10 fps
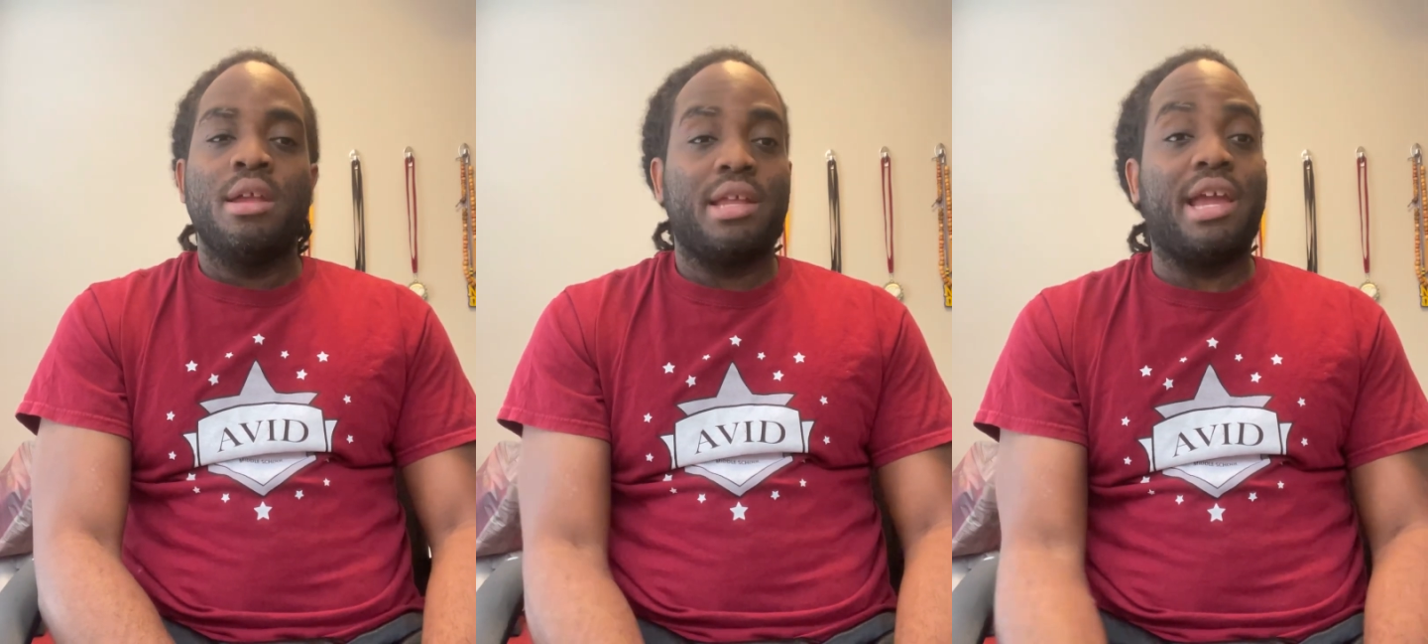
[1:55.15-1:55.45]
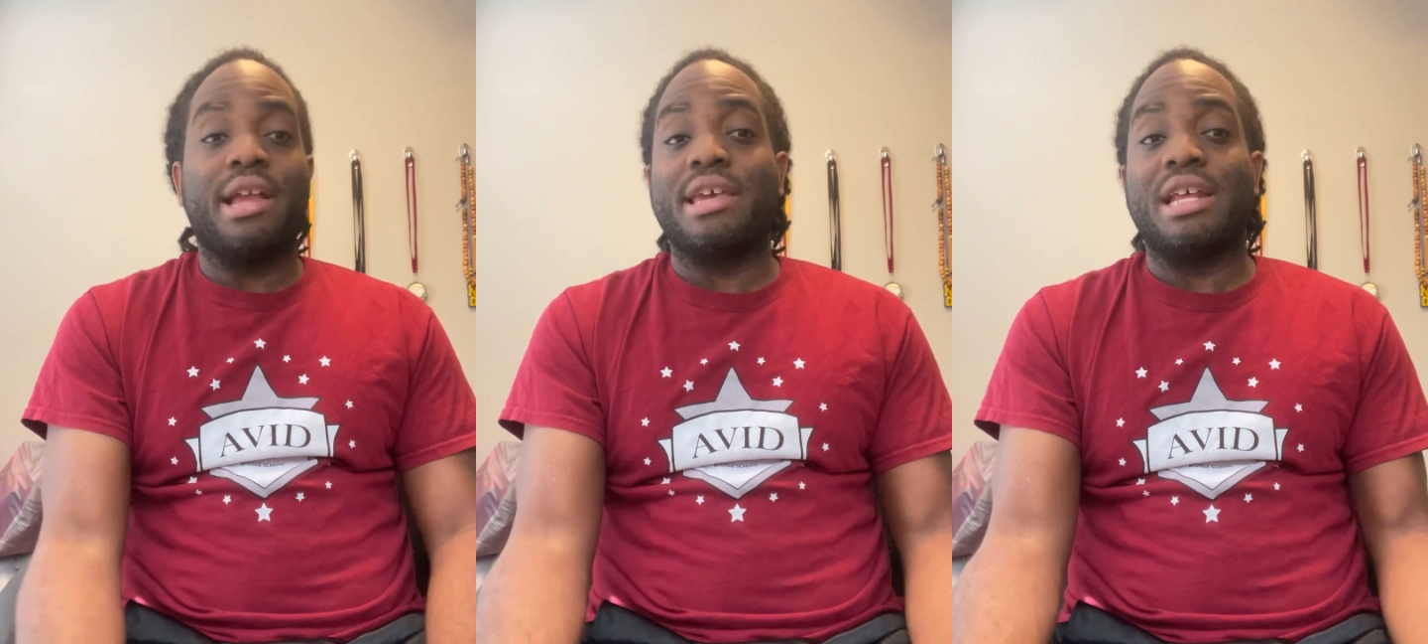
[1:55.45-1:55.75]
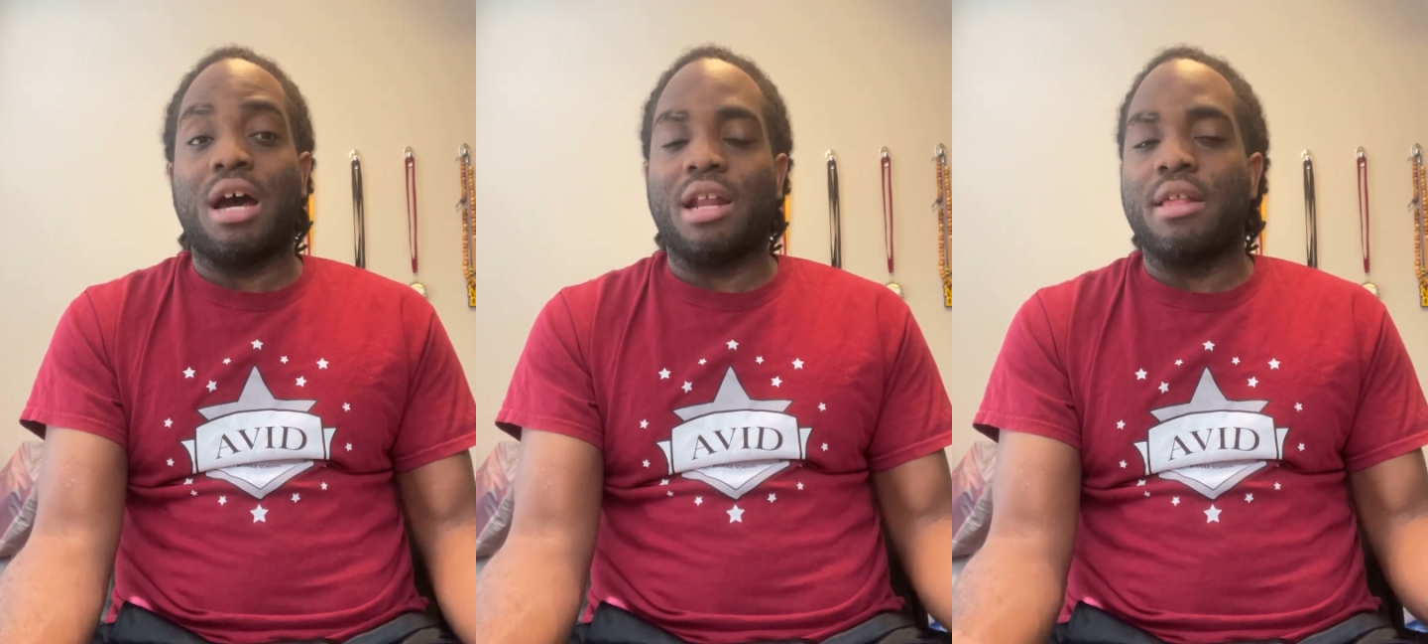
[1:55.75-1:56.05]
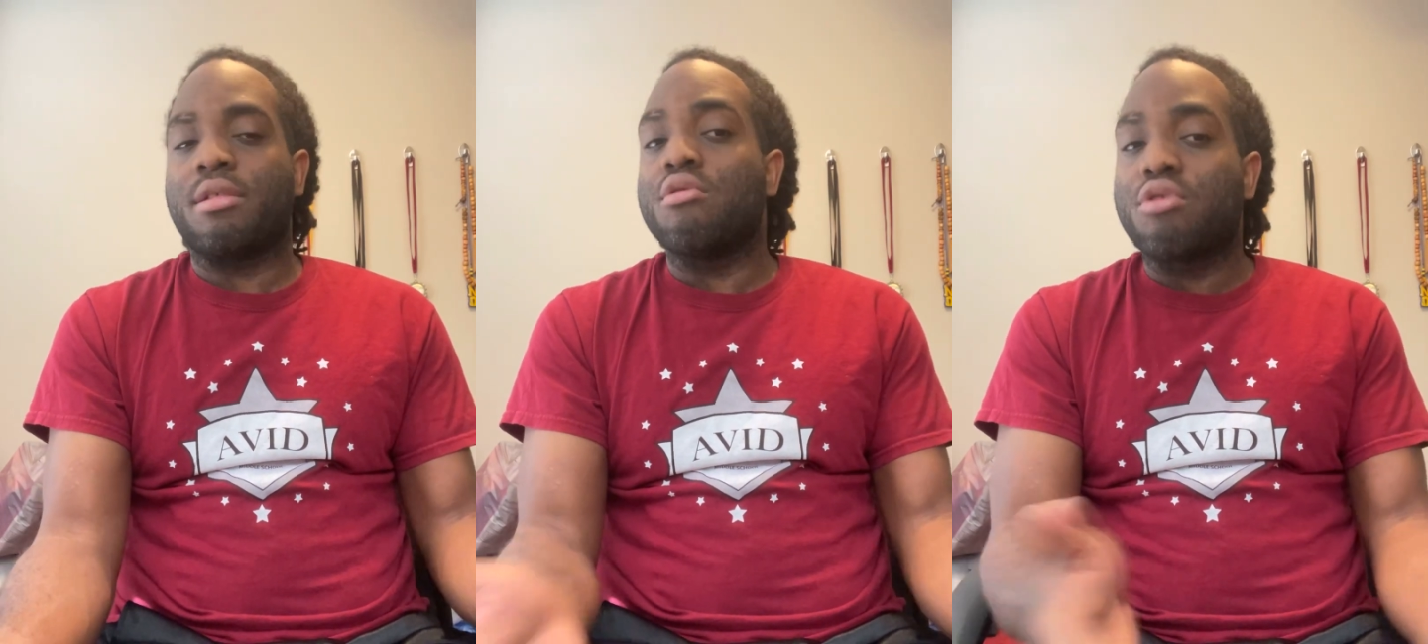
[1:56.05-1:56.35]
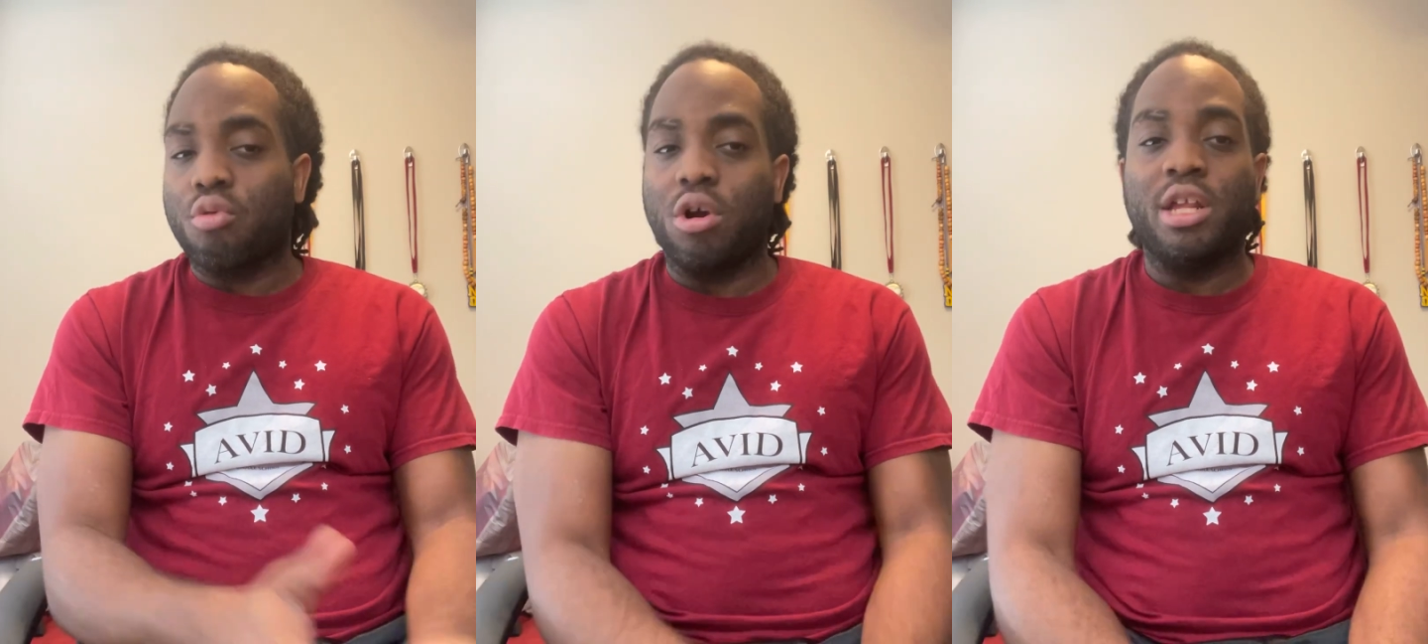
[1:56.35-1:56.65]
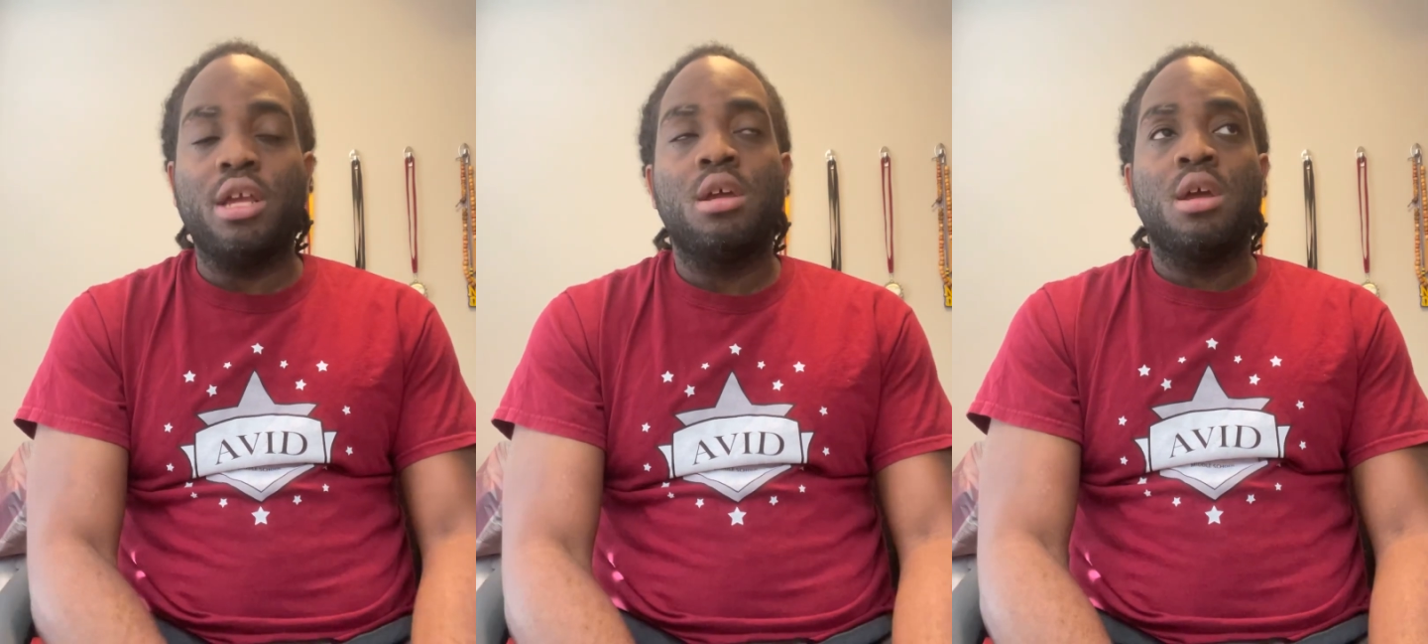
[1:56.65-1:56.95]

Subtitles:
the kids get out at 2:20,